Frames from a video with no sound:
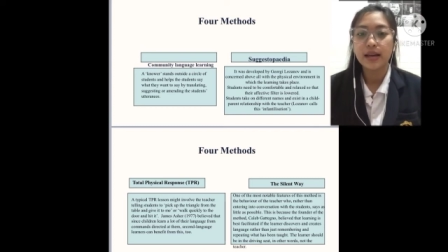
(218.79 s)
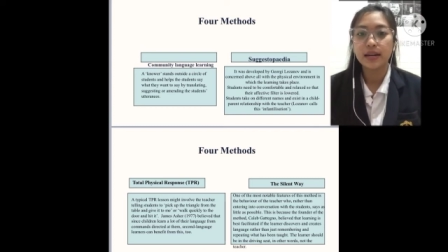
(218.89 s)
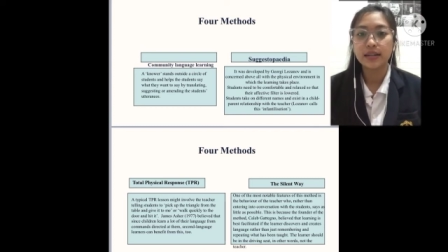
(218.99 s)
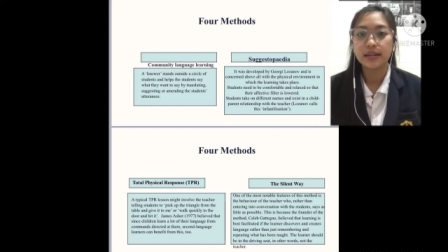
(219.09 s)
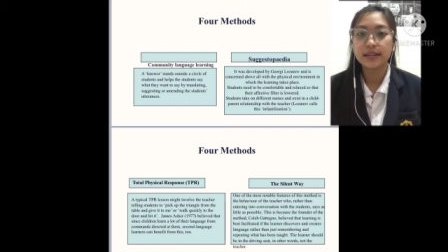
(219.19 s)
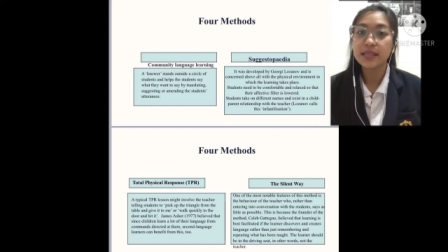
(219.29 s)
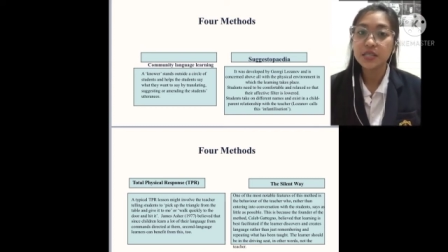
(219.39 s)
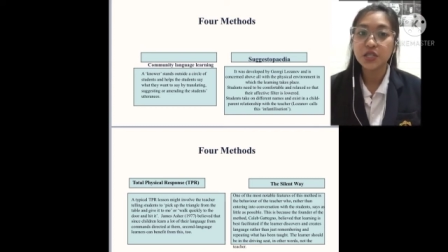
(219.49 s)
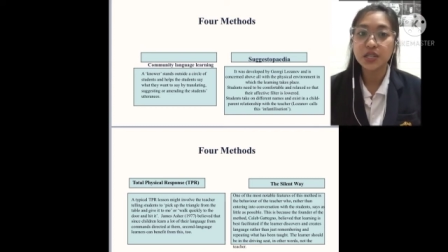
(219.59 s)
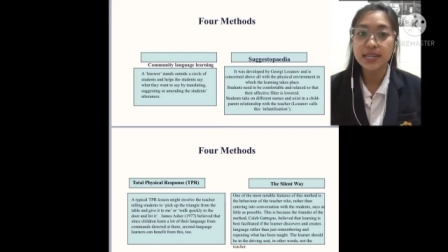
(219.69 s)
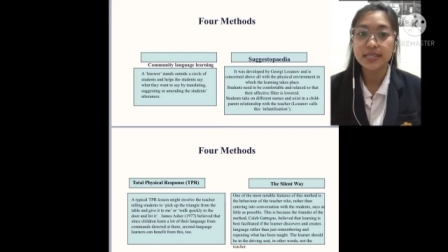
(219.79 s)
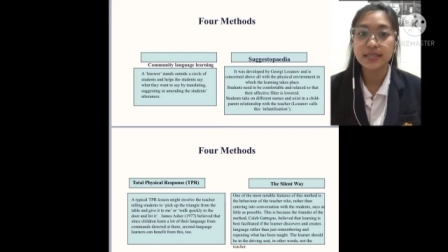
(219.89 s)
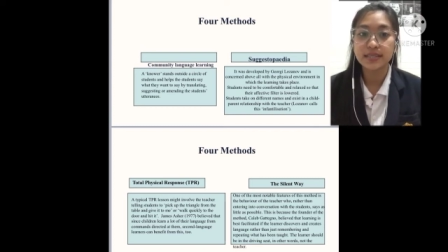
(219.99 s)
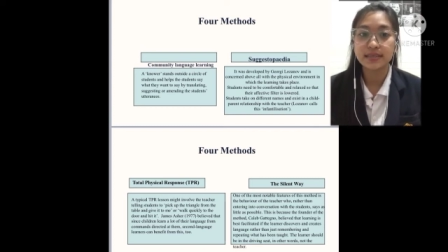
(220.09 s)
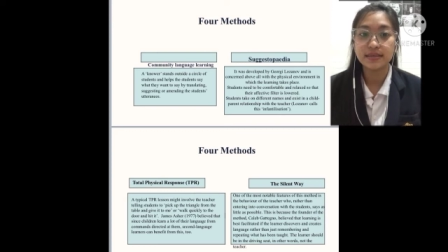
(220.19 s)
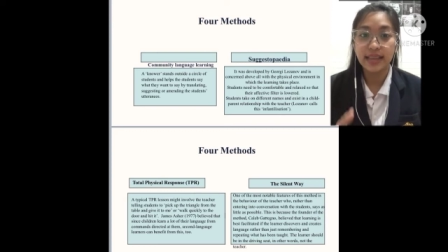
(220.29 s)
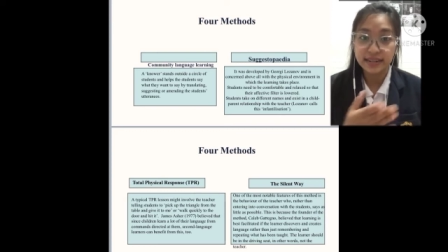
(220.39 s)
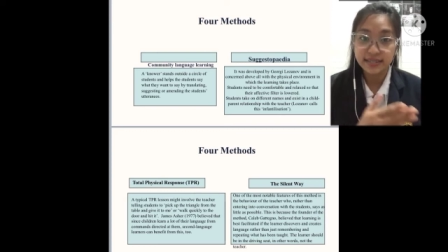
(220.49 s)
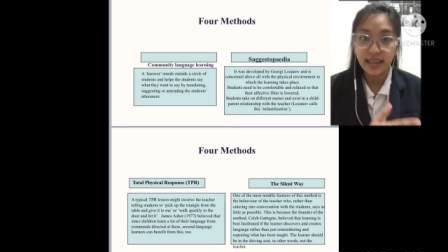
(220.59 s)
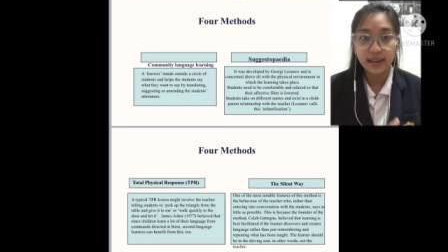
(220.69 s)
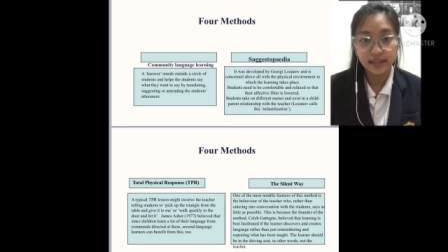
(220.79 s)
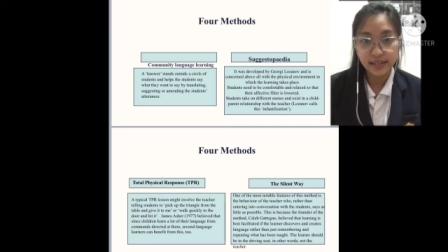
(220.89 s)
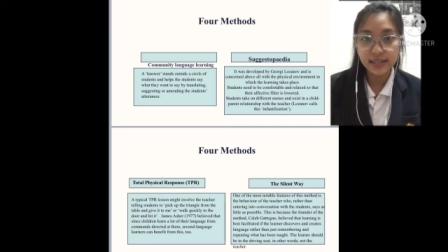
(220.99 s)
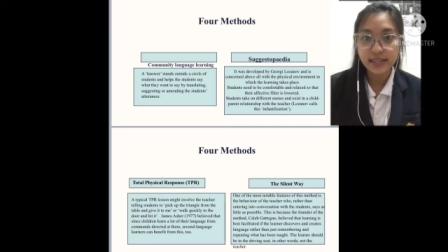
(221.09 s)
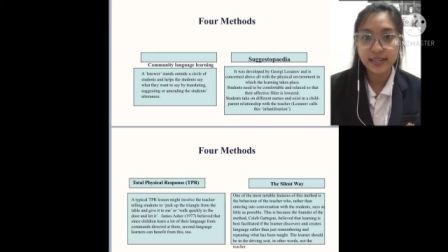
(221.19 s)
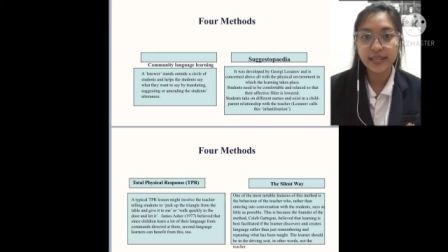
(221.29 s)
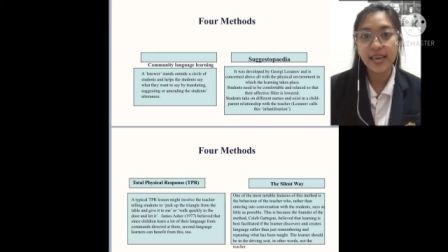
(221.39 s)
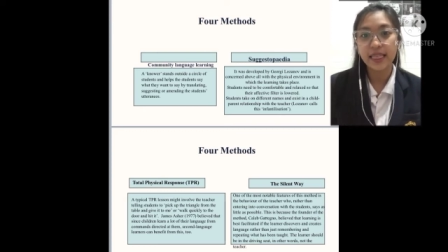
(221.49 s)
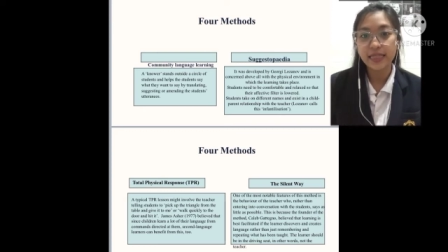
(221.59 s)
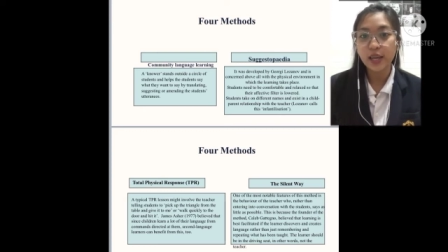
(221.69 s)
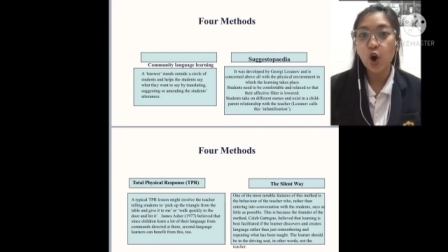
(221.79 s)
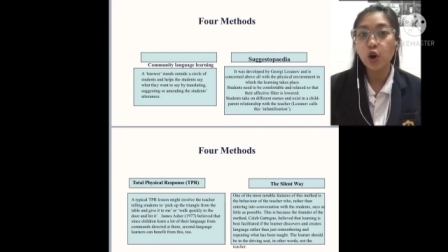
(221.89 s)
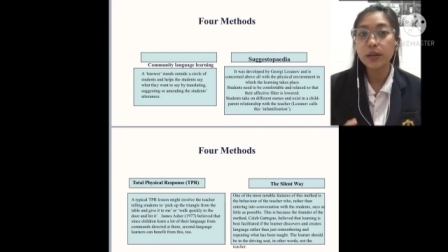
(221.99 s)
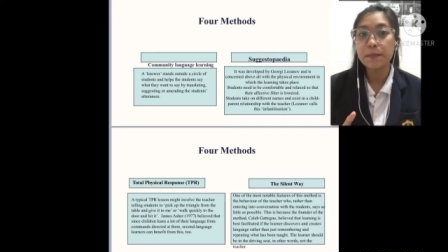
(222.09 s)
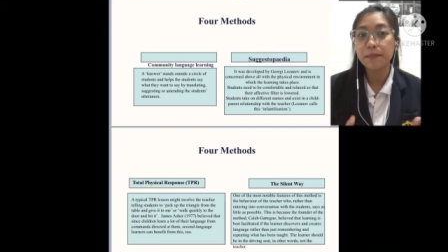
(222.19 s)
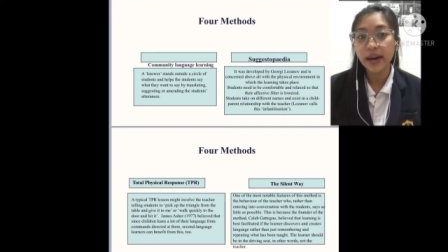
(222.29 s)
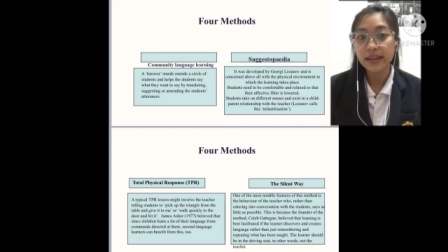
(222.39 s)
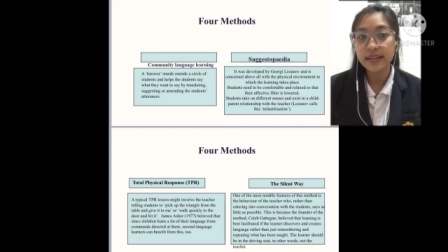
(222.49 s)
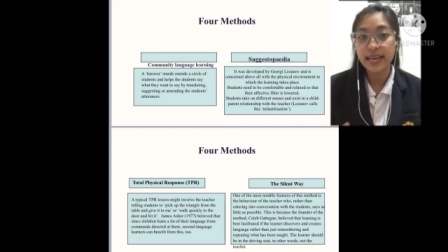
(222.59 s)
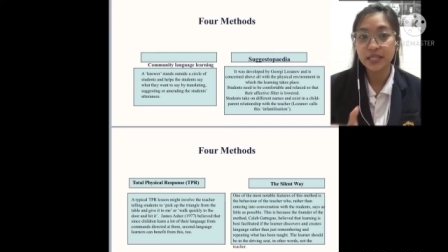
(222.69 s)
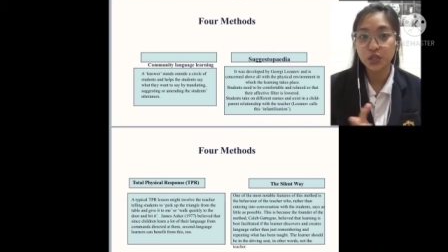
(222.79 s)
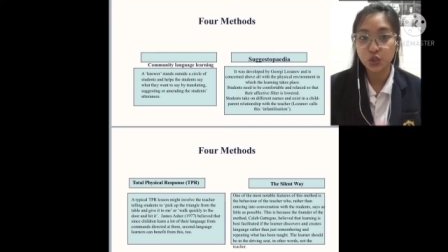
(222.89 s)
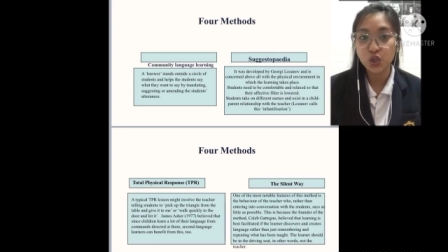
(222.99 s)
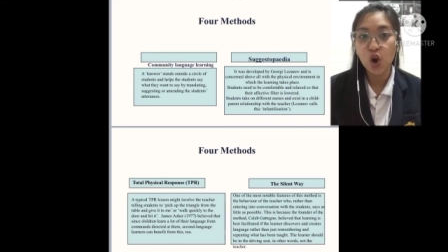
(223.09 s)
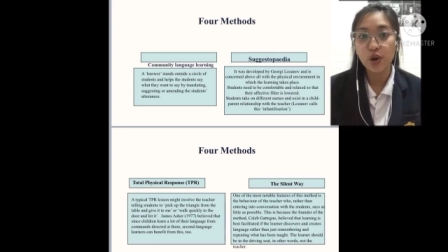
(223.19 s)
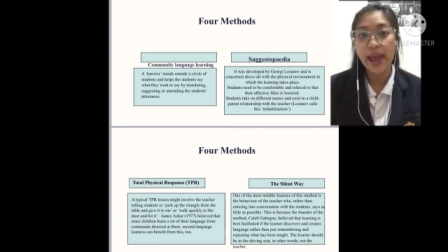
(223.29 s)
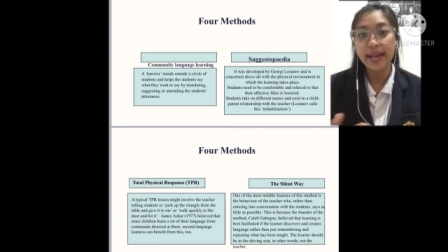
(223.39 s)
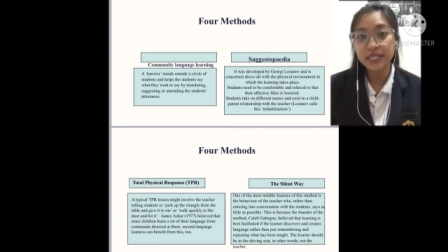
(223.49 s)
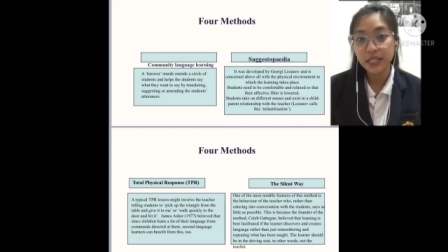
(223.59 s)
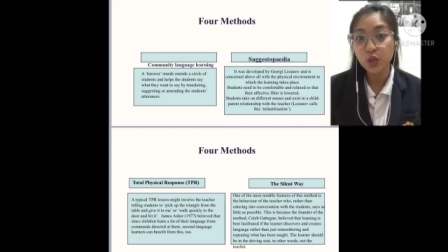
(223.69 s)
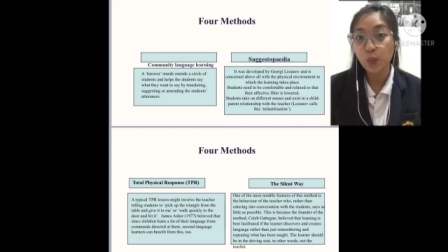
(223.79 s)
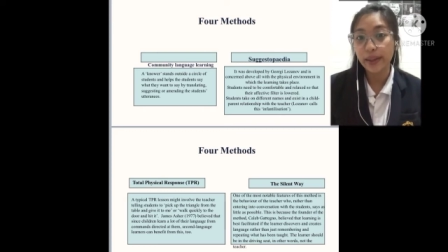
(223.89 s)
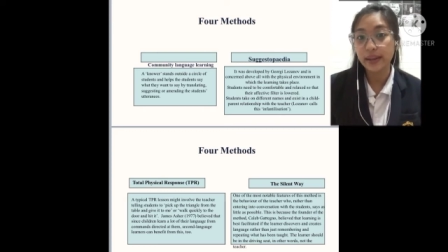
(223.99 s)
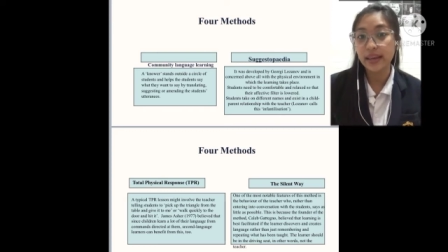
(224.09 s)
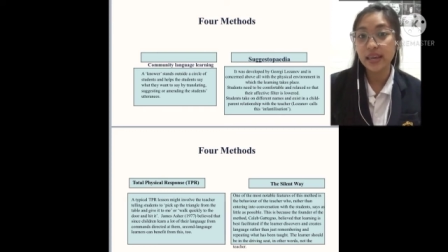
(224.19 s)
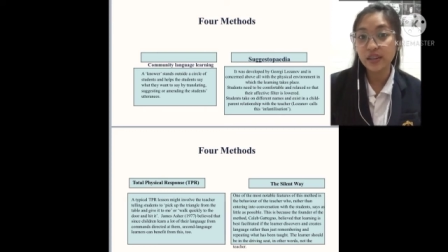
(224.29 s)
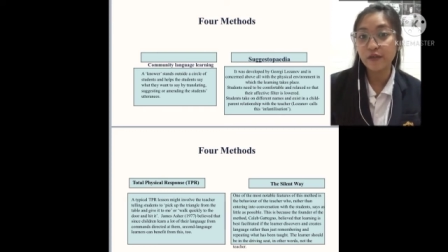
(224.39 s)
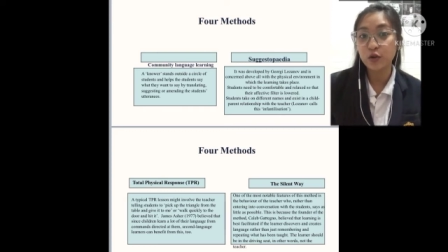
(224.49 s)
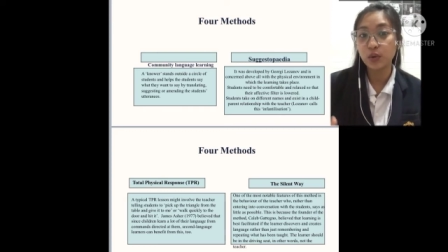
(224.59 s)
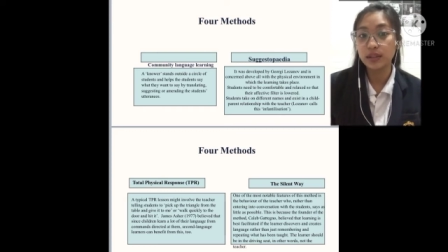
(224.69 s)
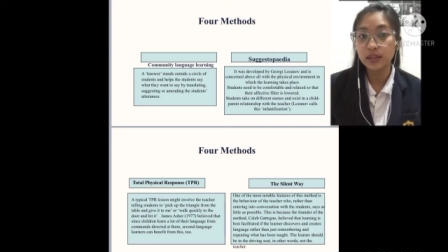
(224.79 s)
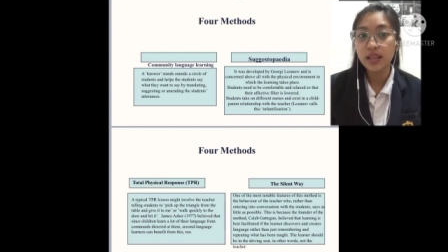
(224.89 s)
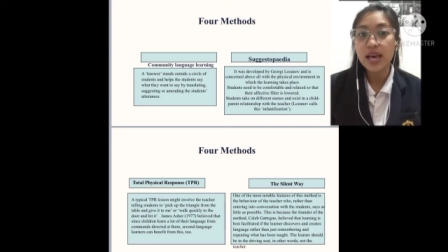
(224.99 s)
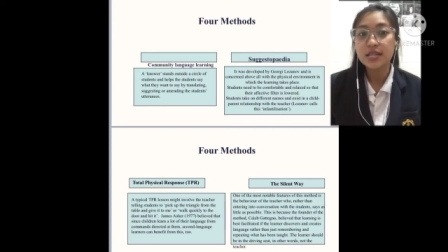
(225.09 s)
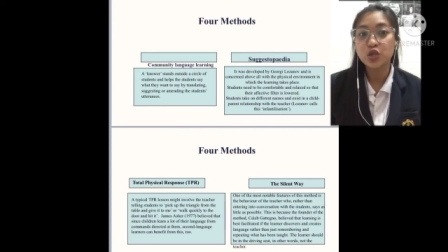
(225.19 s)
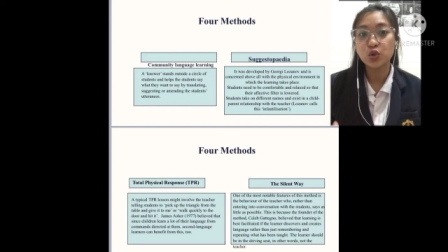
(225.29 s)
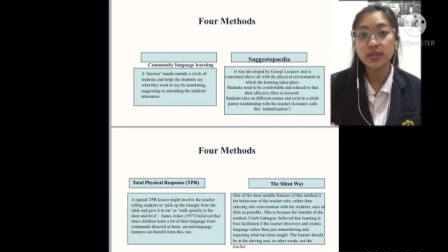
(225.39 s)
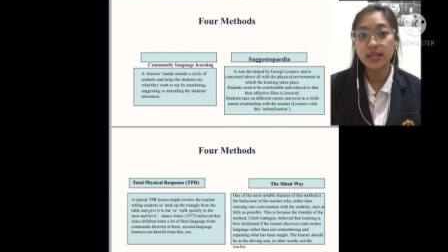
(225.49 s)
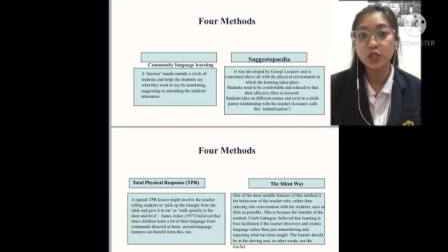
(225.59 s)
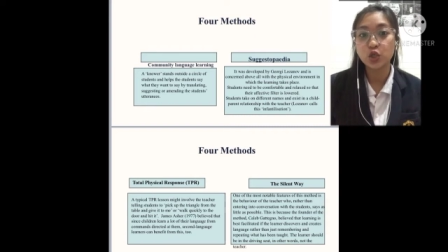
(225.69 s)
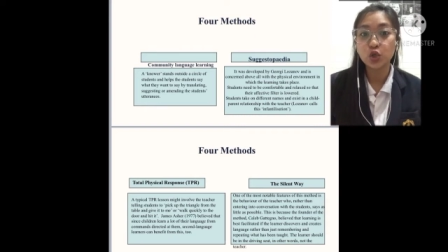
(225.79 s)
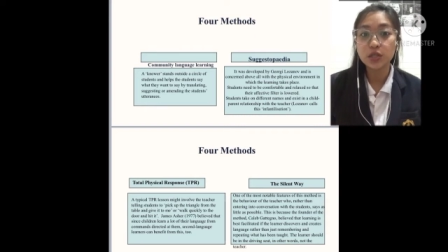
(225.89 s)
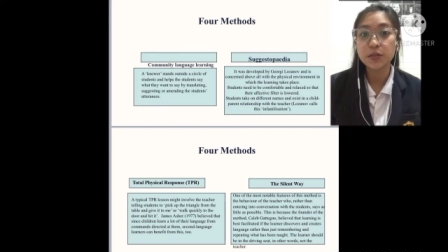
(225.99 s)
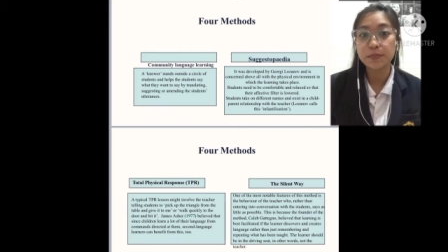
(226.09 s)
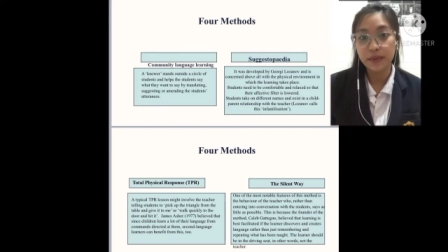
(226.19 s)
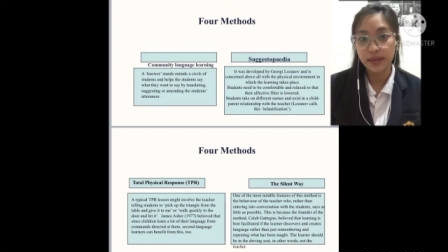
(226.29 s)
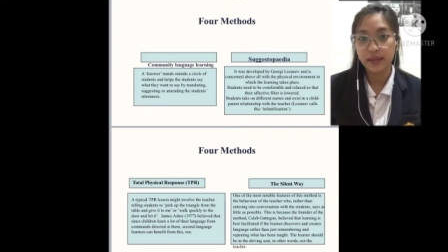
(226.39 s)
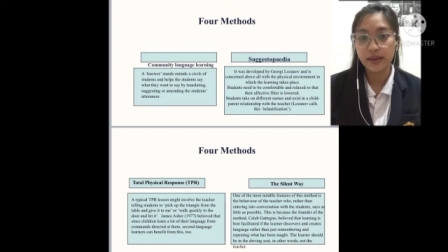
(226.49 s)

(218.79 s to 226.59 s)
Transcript: The teacher is then silent, indicating only by the gesture or action when individual students should speak,